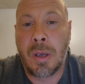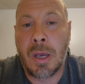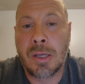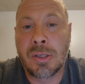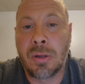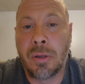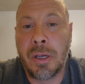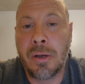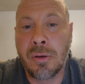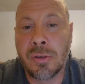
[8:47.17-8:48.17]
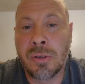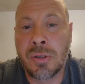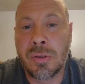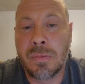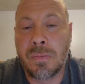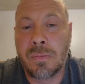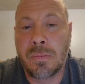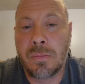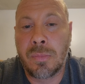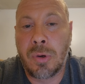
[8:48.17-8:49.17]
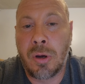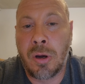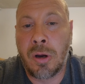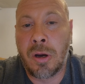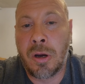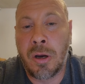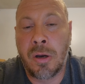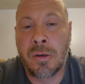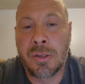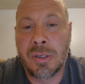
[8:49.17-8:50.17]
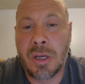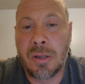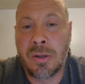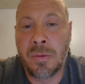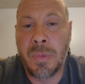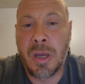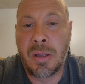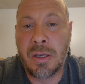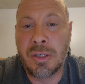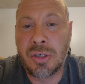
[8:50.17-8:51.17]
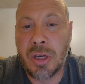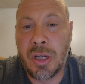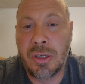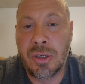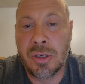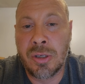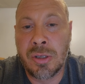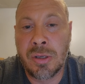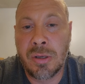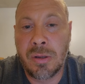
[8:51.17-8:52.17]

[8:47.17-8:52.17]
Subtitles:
As the leaders are set to make these changes,